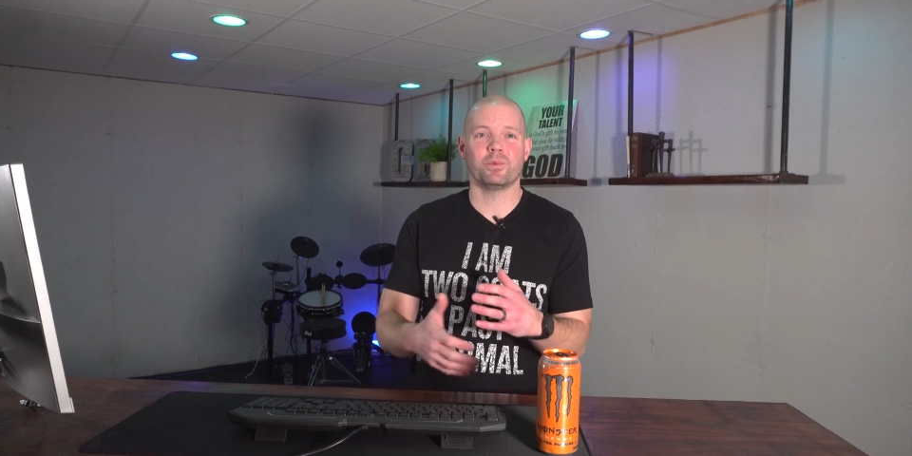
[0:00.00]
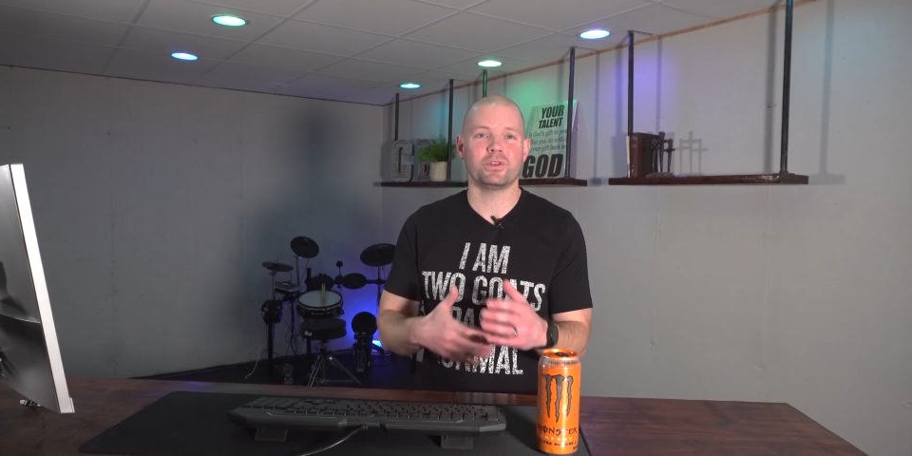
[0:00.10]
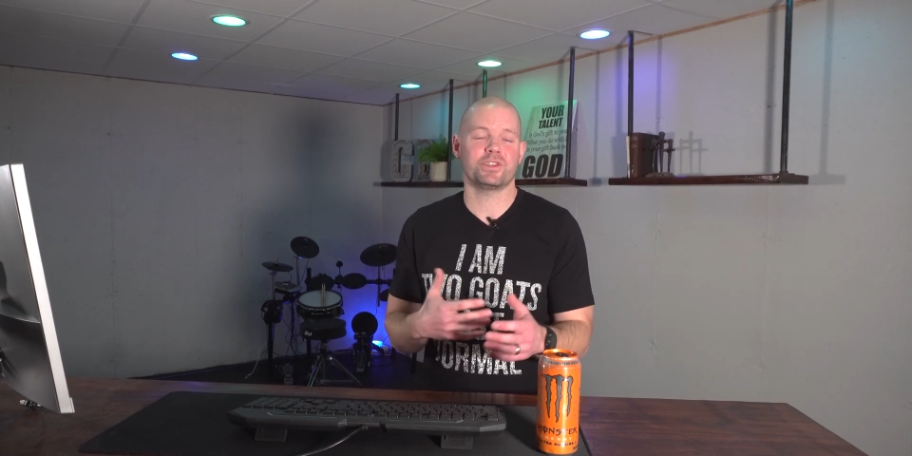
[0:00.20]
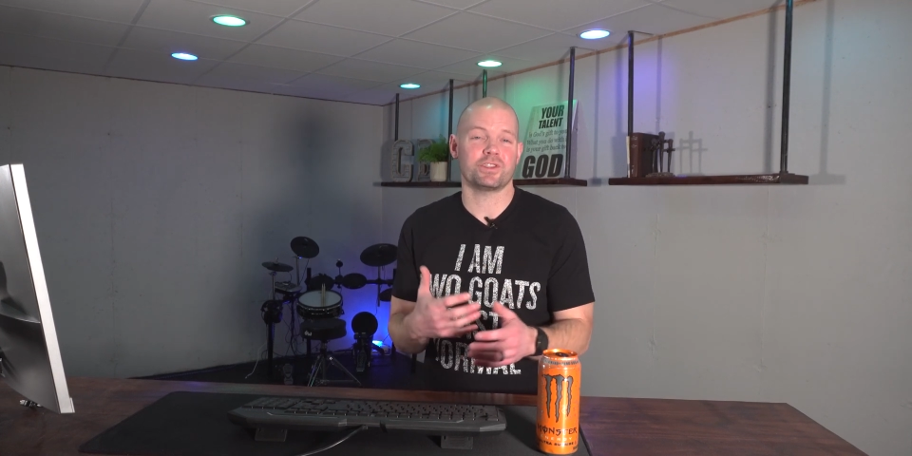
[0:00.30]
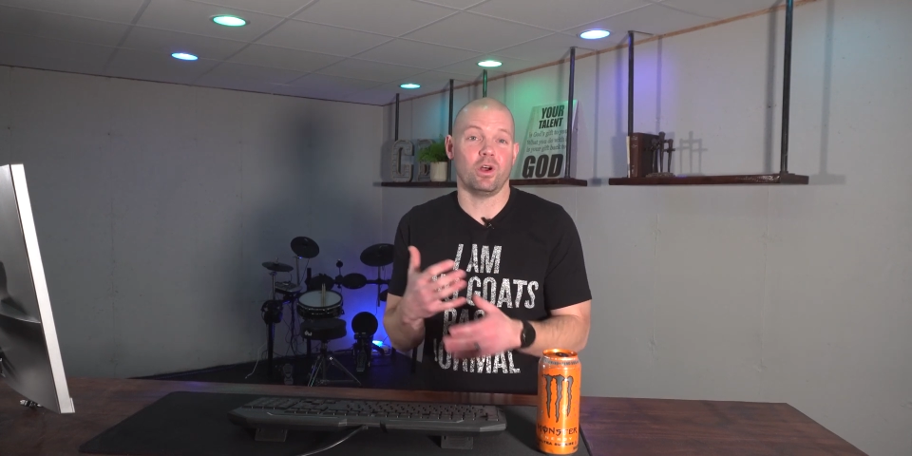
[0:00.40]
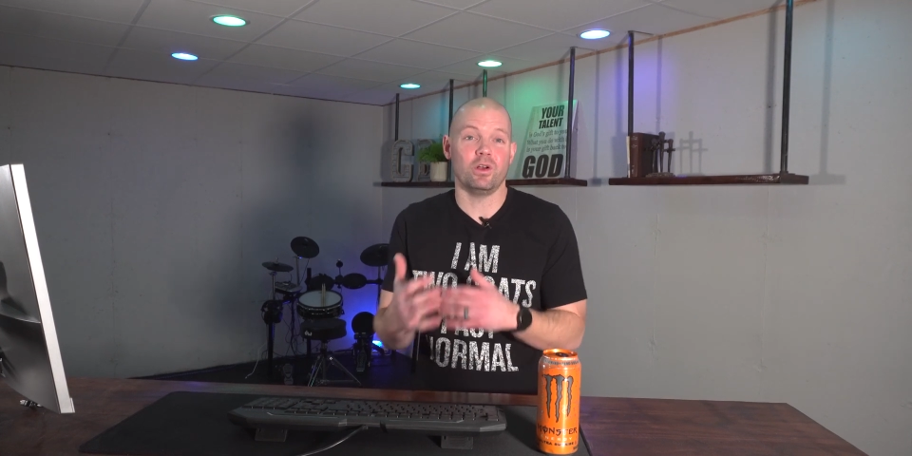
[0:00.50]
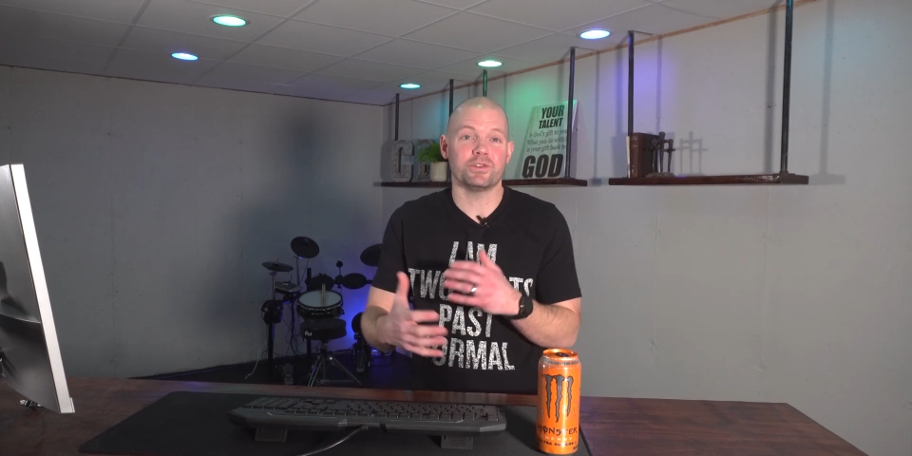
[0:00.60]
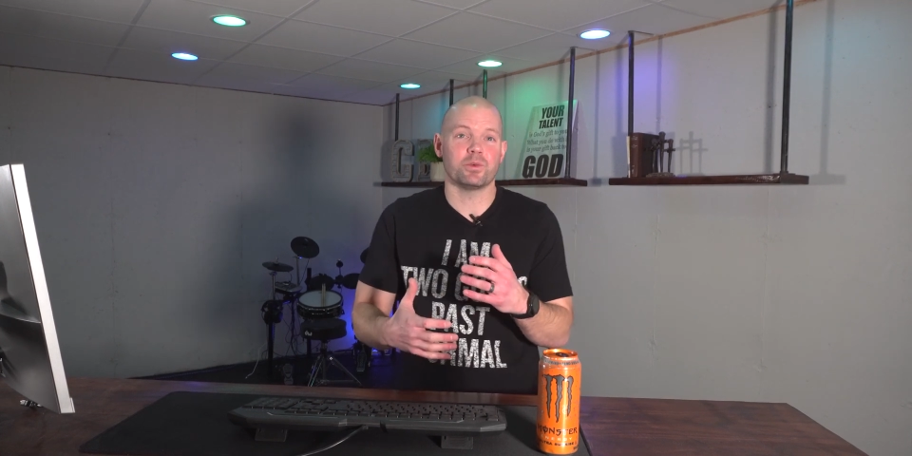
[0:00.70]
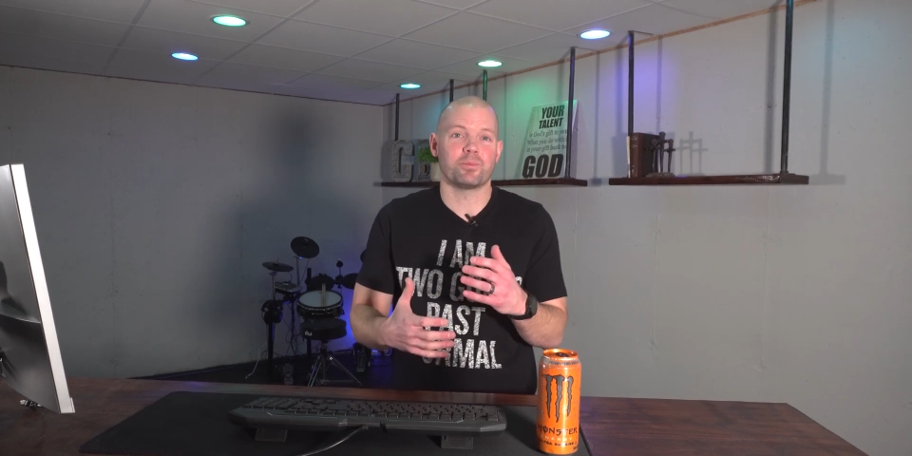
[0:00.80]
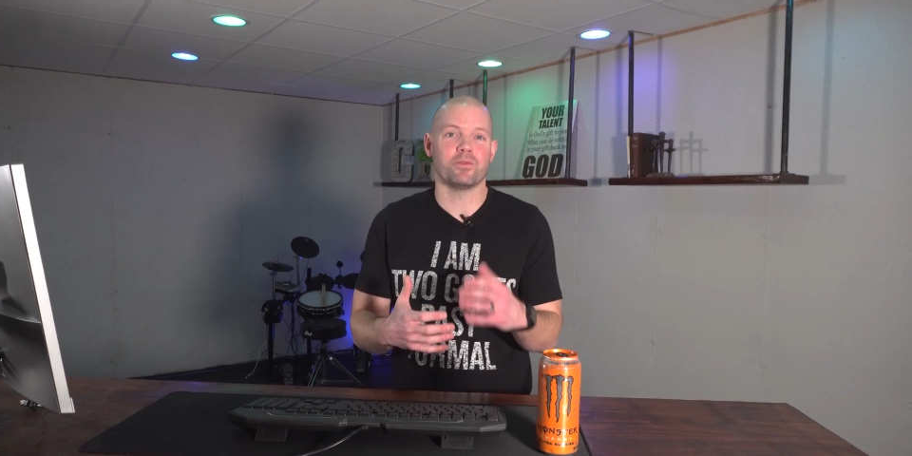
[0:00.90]
but just
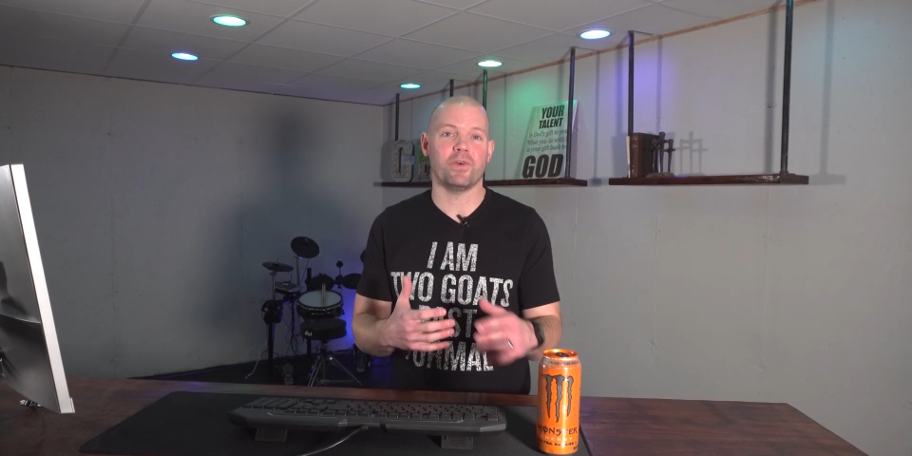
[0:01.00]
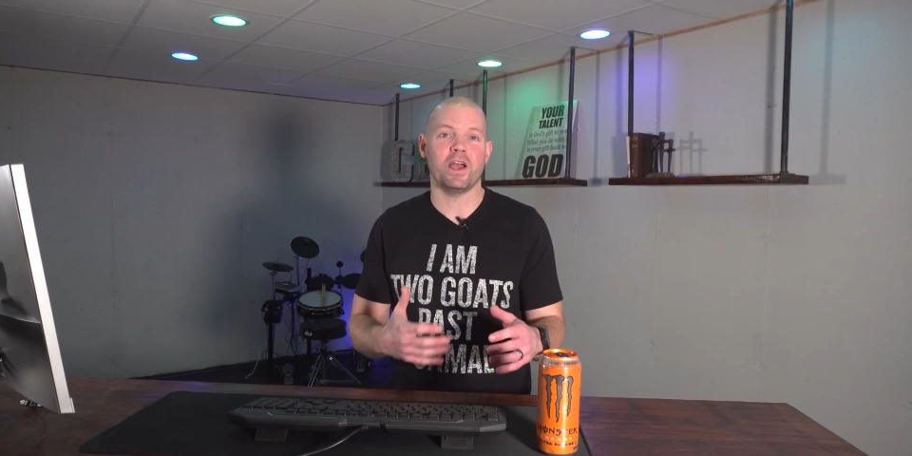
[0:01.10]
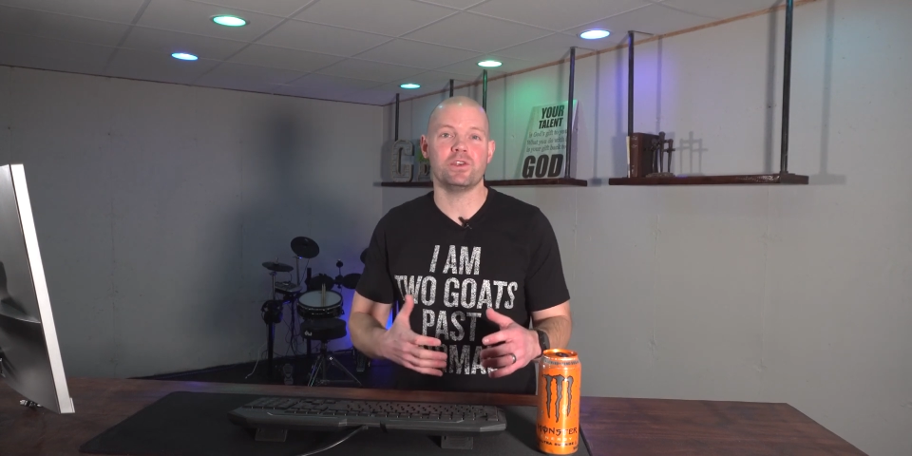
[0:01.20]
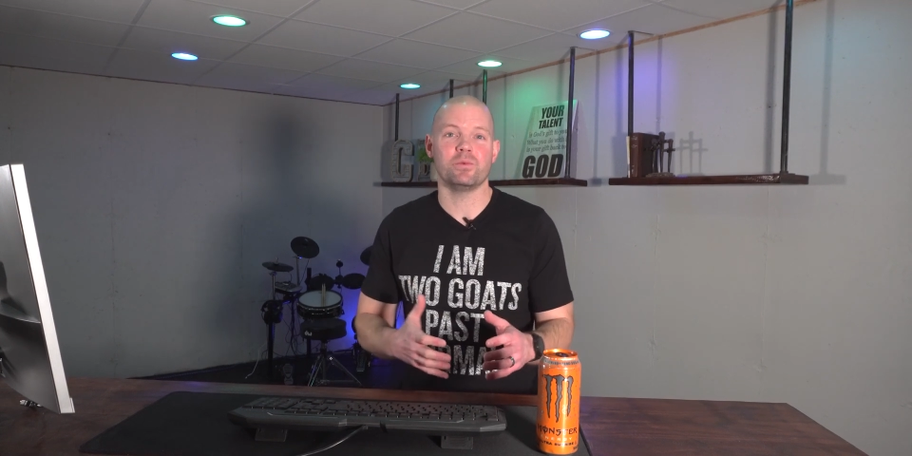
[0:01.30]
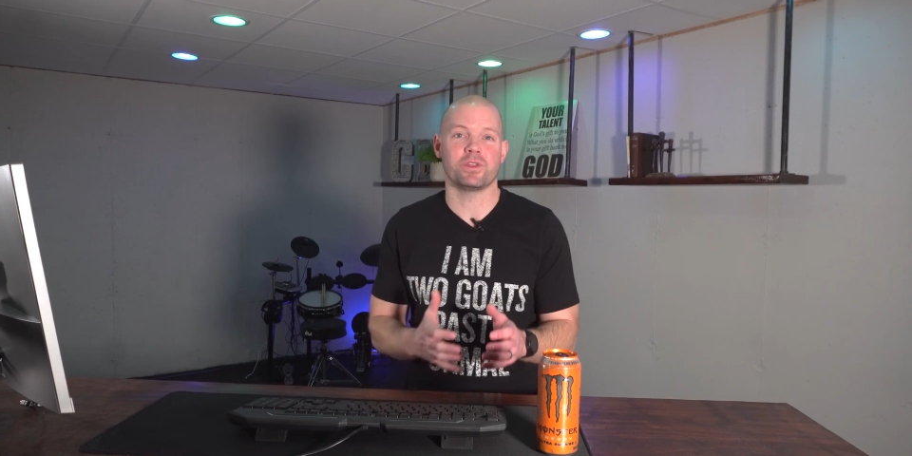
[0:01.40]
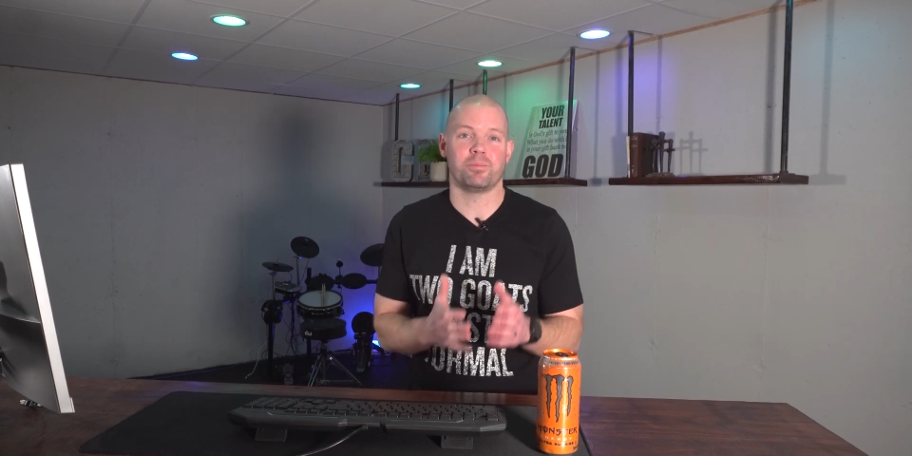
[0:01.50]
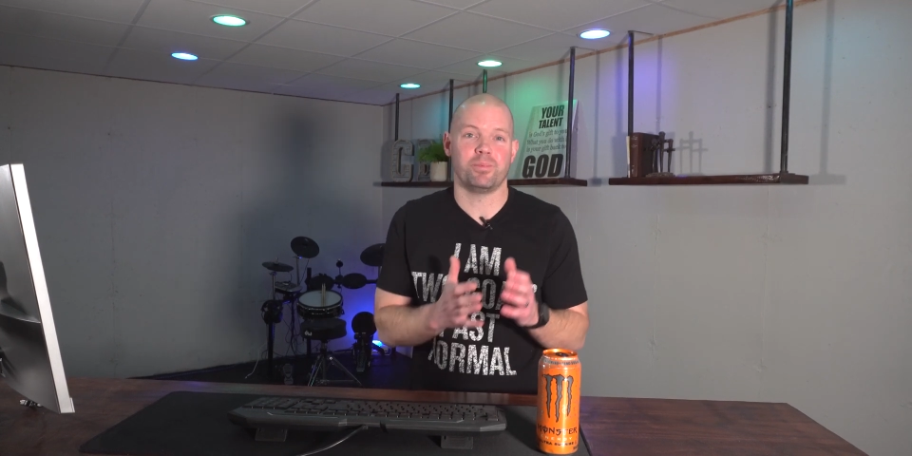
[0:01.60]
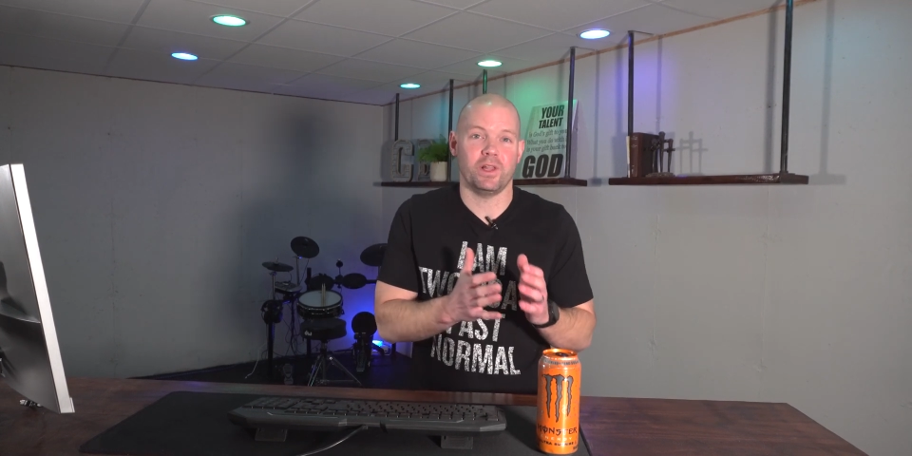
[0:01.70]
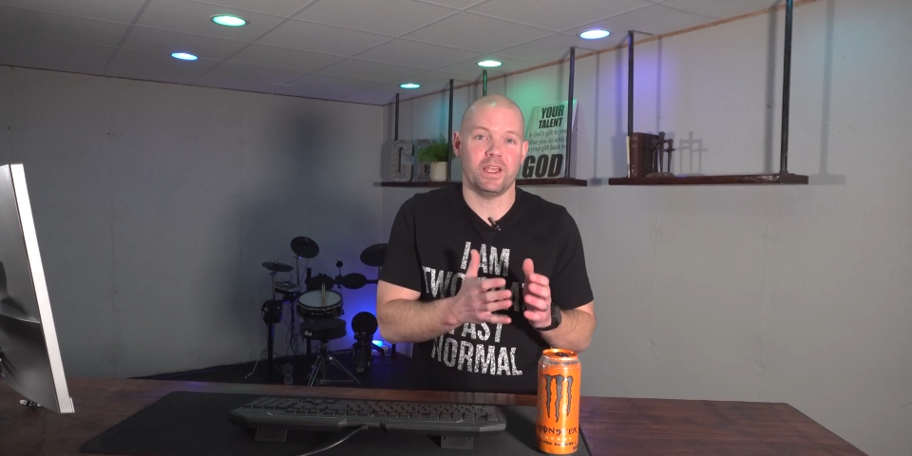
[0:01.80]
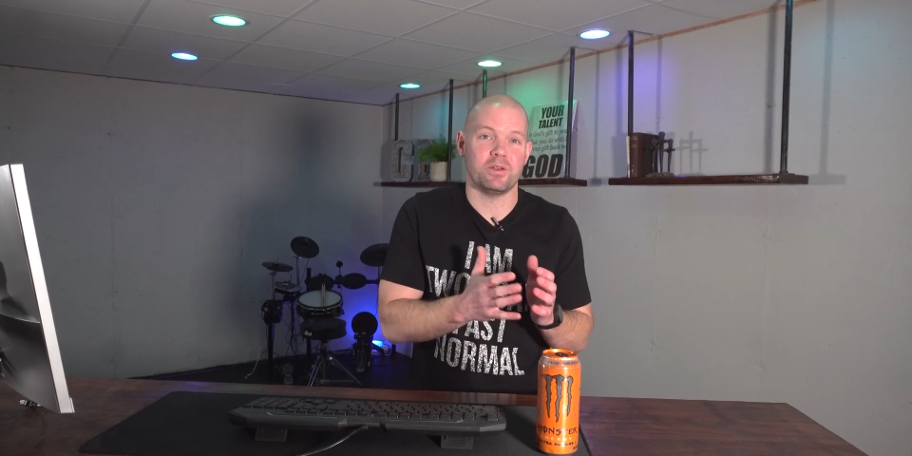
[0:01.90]
also provide you with a plan